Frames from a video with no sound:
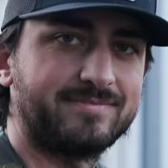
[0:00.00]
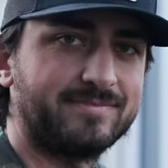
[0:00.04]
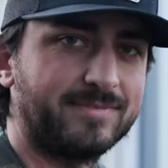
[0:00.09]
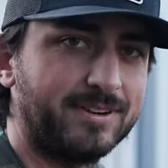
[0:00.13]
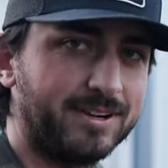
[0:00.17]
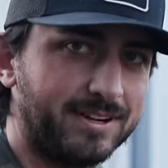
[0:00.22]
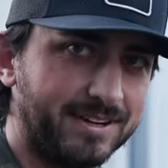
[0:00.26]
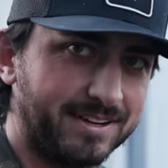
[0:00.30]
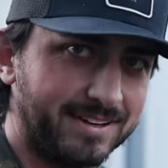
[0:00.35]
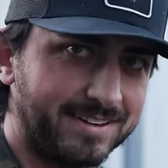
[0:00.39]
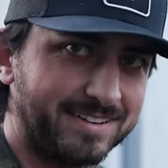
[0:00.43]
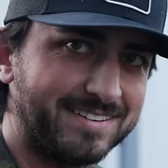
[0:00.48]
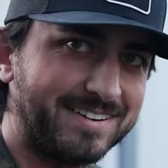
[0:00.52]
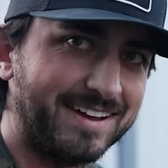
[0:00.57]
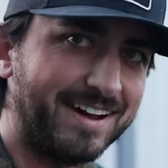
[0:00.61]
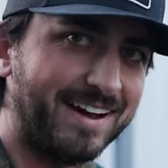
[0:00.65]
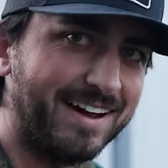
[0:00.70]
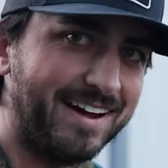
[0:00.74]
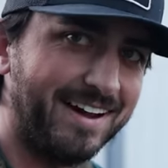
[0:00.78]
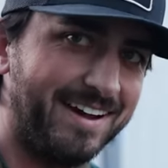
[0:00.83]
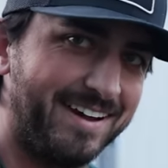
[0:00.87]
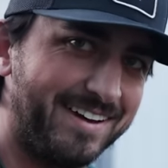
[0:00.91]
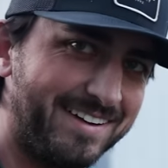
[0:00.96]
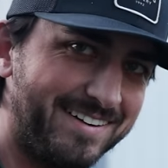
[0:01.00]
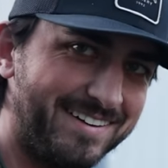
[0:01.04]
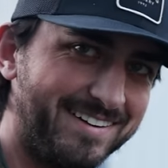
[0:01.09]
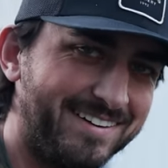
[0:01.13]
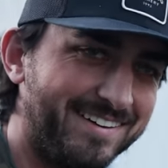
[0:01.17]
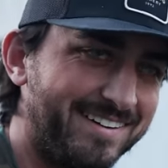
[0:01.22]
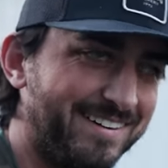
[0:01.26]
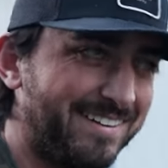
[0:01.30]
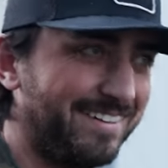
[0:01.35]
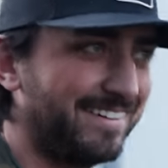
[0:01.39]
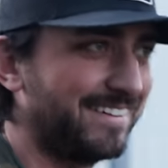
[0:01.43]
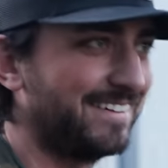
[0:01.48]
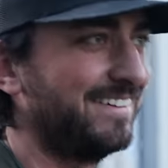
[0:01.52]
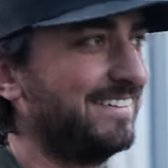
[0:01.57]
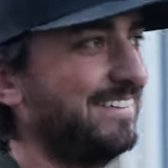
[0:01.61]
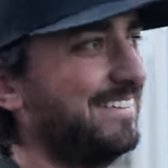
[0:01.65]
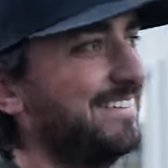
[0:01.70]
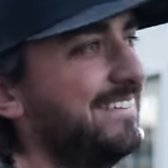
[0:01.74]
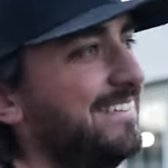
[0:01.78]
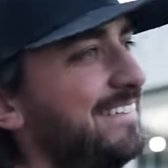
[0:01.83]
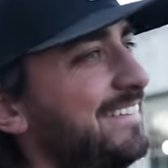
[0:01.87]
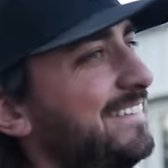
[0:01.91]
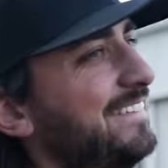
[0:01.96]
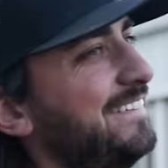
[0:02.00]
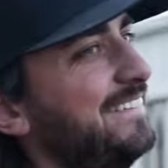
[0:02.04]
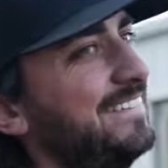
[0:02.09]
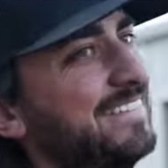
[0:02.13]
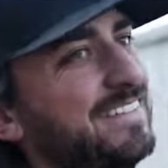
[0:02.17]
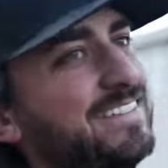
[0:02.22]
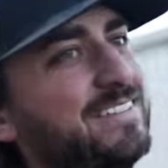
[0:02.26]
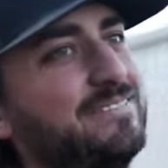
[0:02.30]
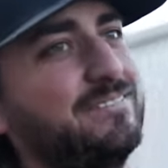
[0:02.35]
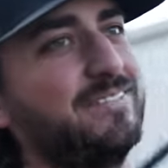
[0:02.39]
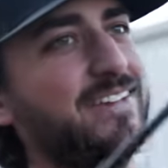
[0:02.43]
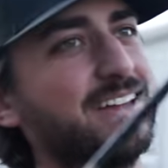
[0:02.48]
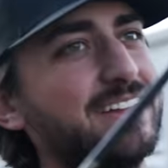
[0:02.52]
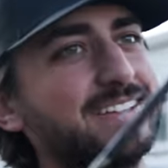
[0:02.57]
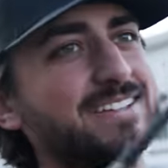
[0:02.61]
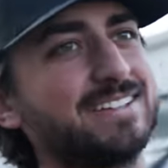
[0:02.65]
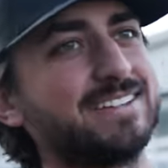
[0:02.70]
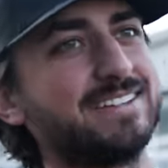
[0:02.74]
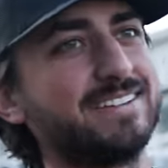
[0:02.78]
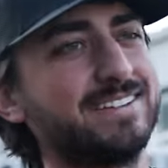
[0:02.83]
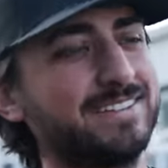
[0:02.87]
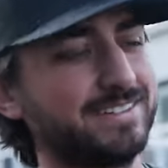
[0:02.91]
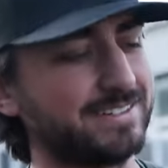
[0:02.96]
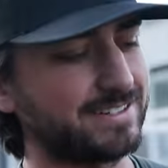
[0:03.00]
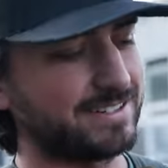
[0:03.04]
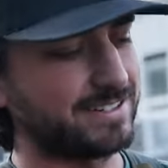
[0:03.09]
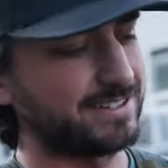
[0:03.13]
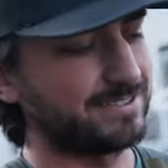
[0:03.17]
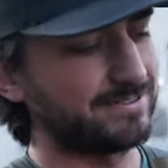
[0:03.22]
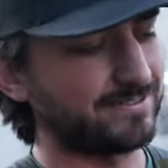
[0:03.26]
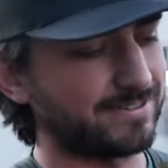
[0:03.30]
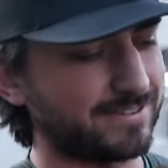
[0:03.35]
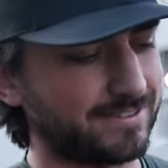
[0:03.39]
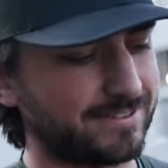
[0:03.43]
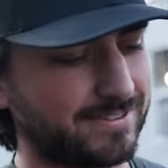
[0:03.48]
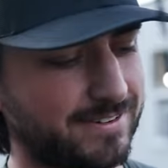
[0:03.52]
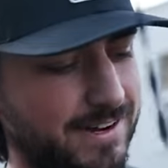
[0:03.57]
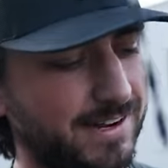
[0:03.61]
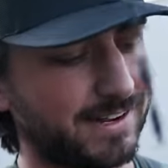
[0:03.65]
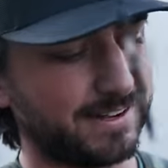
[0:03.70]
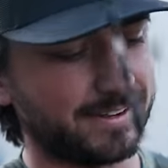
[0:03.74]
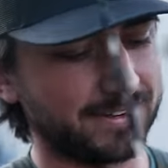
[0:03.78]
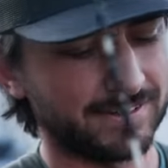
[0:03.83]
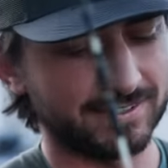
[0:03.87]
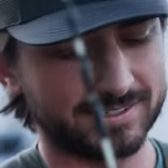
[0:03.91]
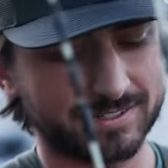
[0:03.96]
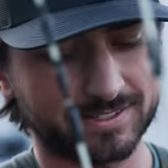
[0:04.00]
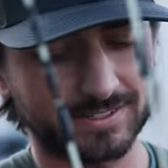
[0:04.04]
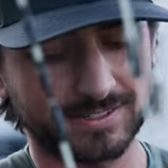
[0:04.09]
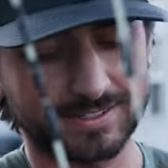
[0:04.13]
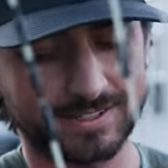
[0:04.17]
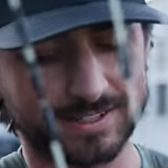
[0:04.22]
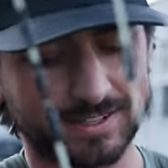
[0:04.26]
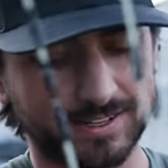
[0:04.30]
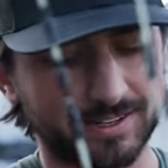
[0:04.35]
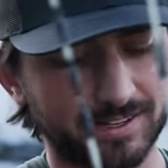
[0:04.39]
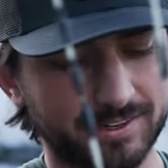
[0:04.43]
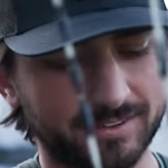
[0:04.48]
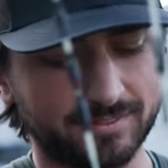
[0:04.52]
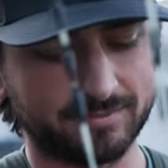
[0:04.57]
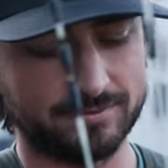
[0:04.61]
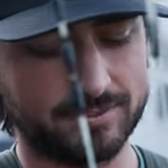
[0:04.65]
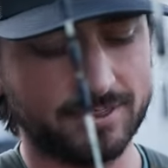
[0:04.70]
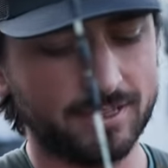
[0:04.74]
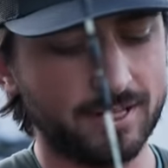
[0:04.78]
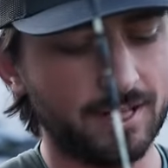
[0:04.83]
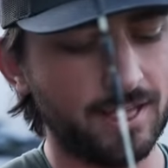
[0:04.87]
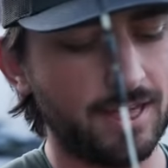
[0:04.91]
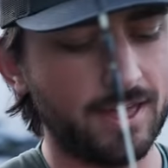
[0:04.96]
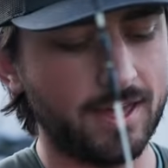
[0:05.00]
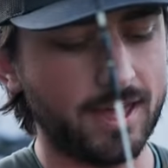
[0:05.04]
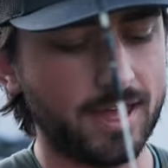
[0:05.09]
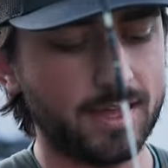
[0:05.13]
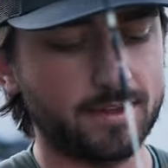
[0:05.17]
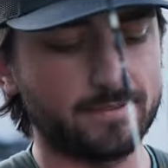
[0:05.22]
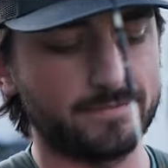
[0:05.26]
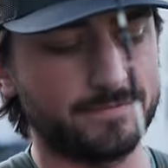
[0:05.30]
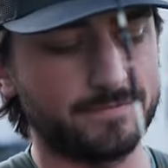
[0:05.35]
Are you getting tired? It's amazing. You don't shoot for a while and it's just like, bleh.